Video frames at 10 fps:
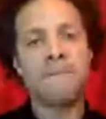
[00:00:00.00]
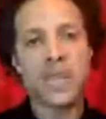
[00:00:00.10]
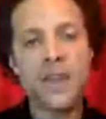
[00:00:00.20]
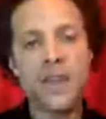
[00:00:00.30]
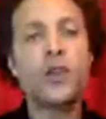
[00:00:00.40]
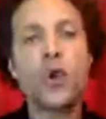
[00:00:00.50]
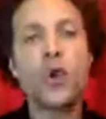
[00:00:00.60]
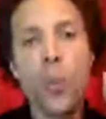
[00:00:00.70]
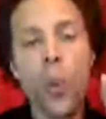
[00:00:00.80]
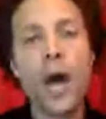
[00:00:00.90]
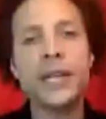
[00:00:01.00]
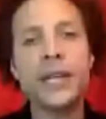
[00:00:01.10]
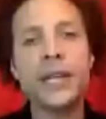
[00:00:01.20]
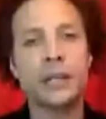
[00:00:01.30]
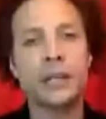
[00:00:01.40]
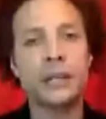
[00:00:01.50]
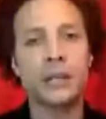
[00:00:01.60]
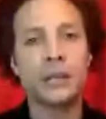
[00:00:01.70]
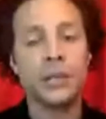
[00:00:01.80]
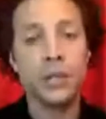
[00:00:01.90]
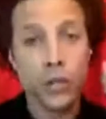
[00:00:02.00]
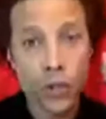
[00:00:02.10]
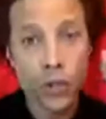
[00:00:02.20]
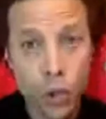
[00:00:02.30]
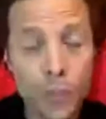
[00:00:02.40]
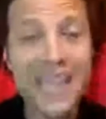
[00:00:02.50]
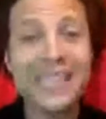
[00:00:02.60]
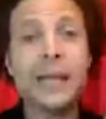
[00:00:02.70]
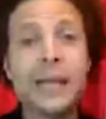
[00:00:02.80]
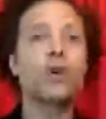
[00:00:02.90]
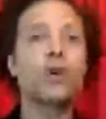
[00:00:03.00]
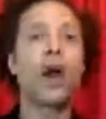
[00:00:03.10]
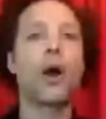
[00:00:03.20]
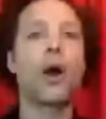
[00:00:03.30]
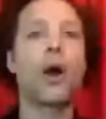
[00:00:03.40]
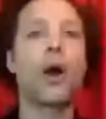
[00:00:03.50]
if you want to make something grow,